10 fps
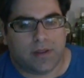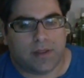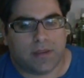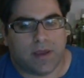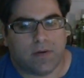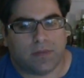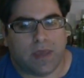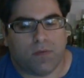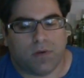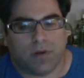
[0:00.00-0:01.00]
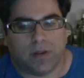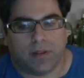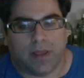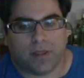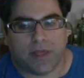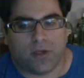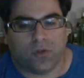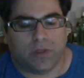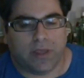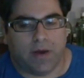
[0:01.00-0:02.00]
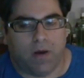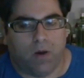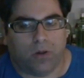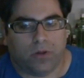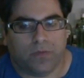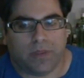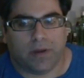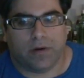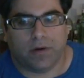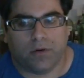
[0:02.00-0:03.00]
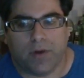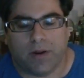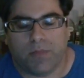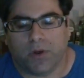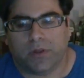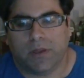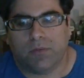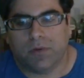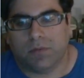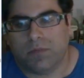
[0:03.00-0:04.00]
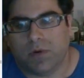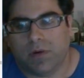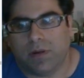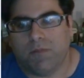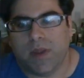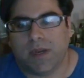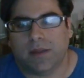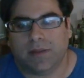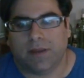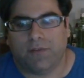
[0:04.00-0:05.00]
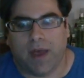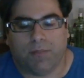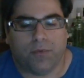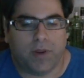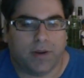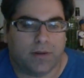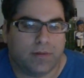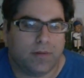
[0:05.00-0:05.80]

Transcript: they would essentially, all of their credibility would immediately evaporate.